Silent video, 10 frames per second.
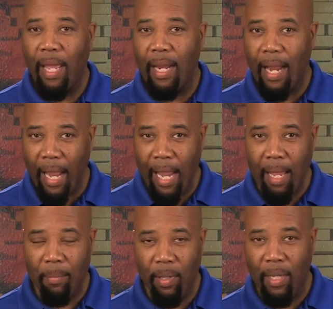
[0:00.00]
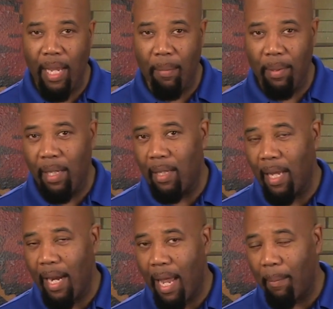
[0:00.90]
and an amp clamp in
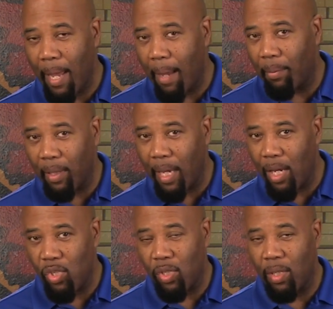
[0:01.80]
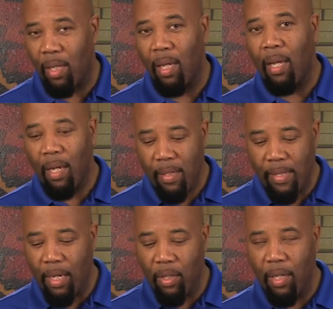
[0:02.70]
that application,
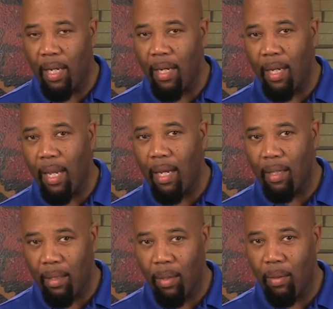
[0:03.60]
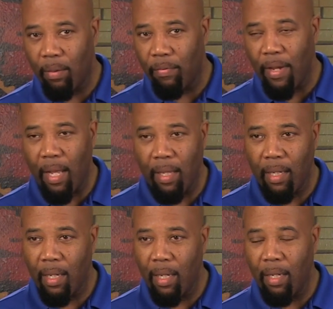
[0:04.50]
because that could indicate, a
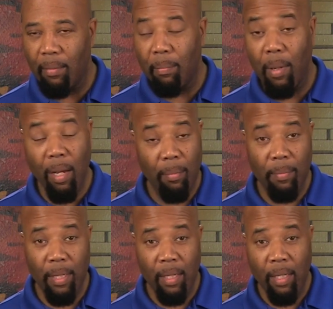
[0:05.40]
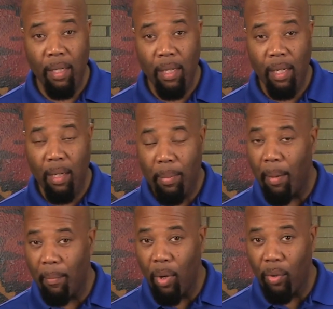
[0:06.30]
failing pump
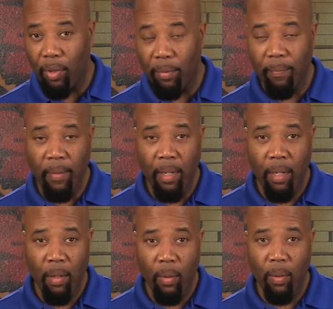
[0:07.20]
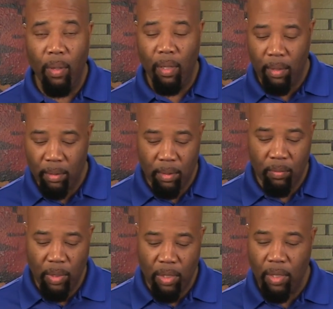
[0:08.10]
motor, or
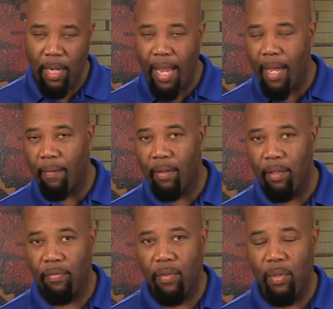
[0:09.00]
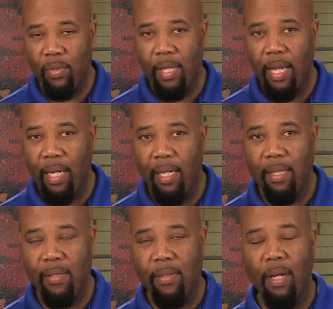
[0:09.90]
we could have a fuse that
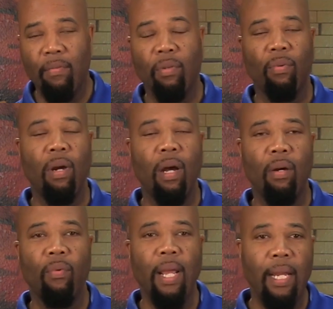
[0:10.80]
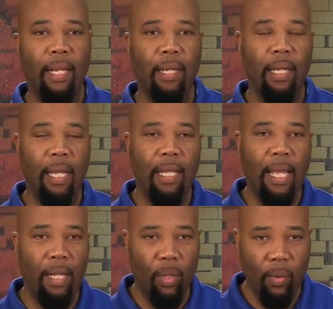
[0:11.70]
is of the wrong rating
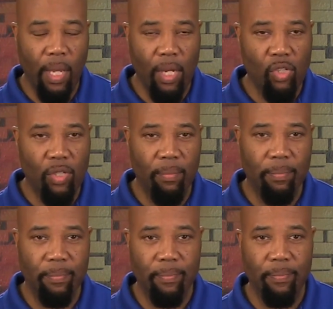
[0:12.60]
in that location.